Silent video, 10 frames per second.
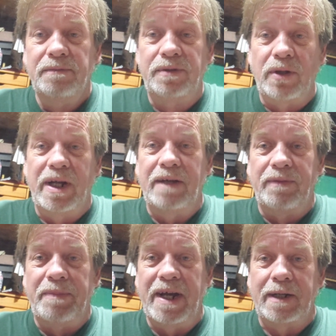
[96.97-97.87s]
so I have
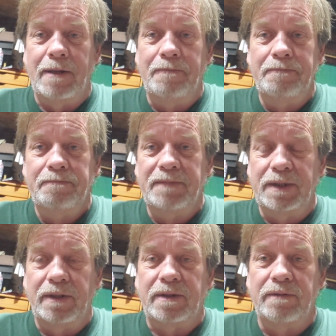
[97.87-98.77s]
a backup.
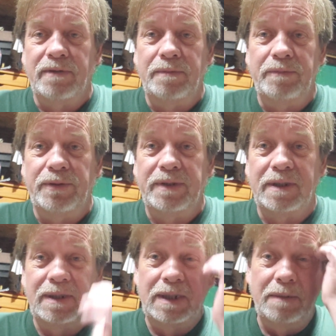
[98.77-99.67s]
They're not going to run both
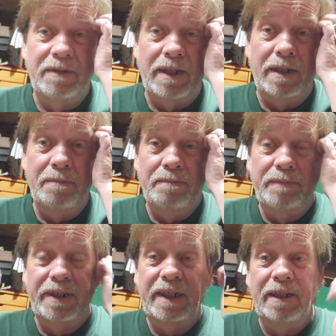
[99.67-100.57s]
at the same time.
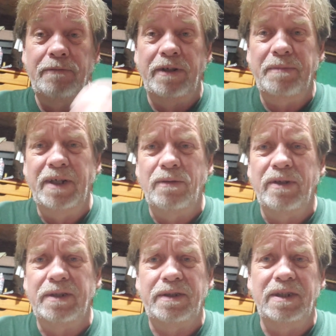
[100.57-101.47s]
But anyway, my
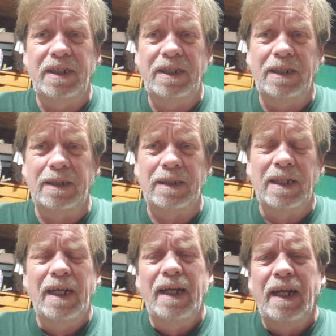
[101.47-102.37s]
question is,
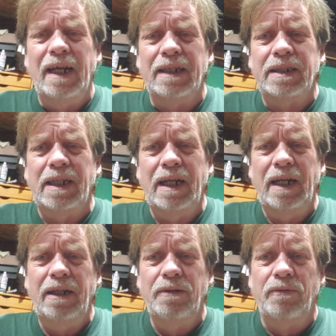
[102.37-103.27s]
has
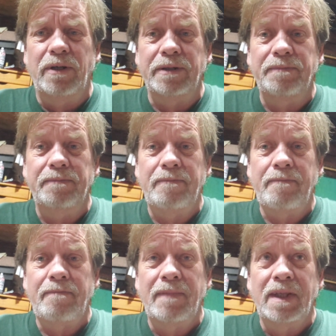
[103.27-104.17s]
anyone
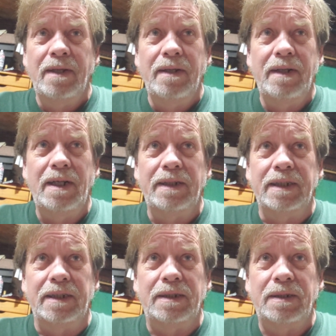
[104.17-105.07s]
done
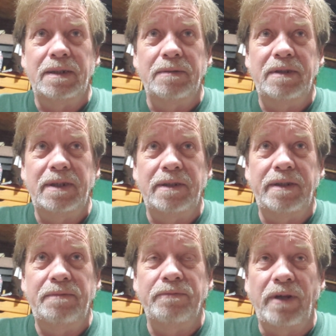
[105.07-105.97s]
this, did
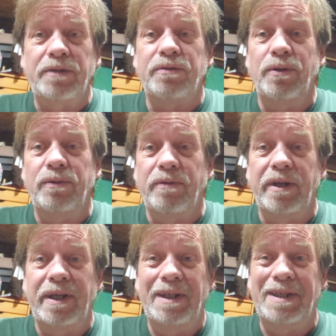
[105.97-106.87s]
a
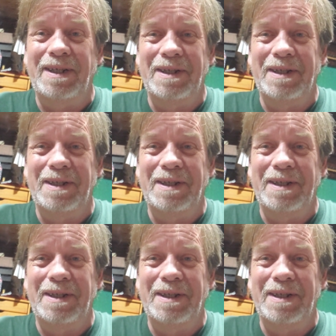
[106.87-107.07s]
retrograde